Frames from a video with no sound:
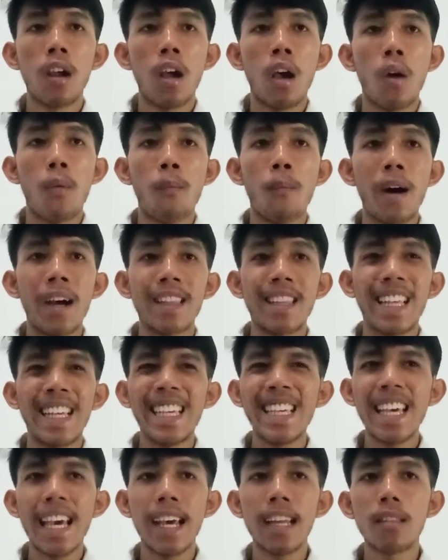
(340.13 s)
but he
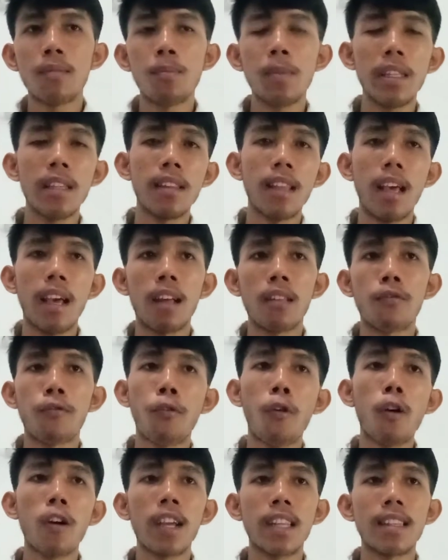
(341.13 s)
had been
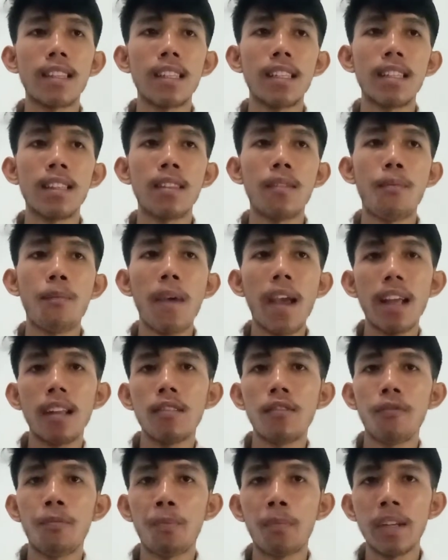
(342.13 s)
advocating the
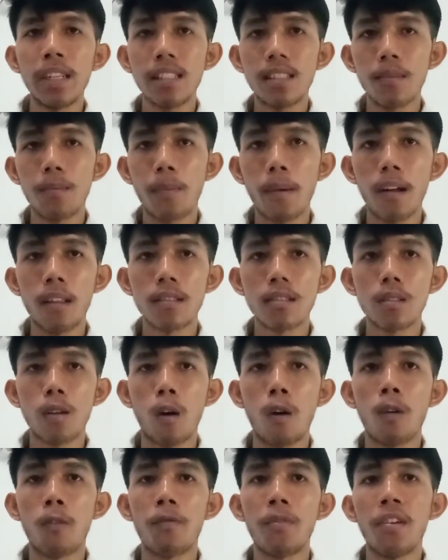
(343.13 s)
main principles
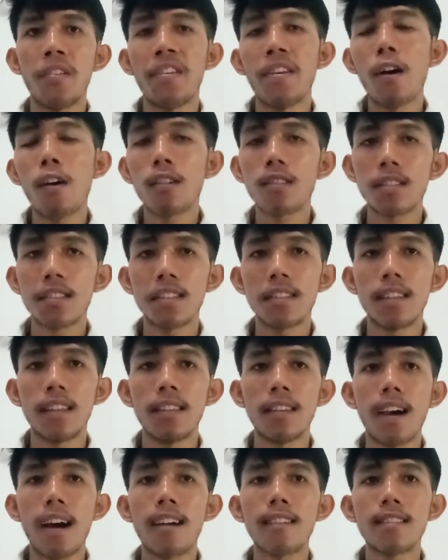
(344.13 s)
of the doctrine in
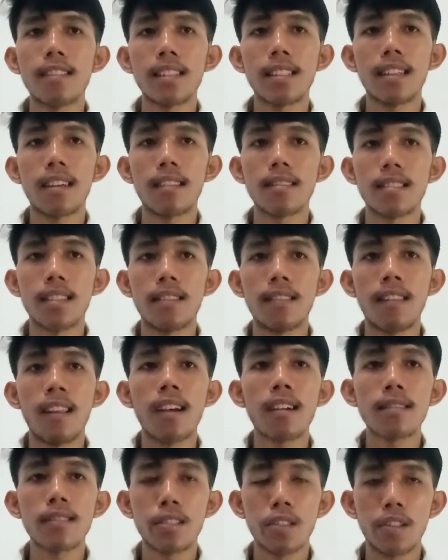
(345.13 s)
articles and
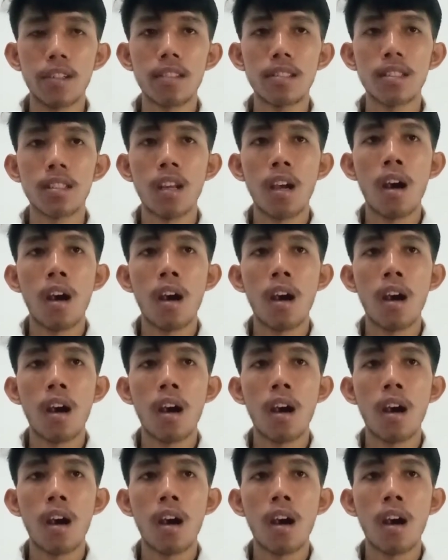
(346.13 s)
lectures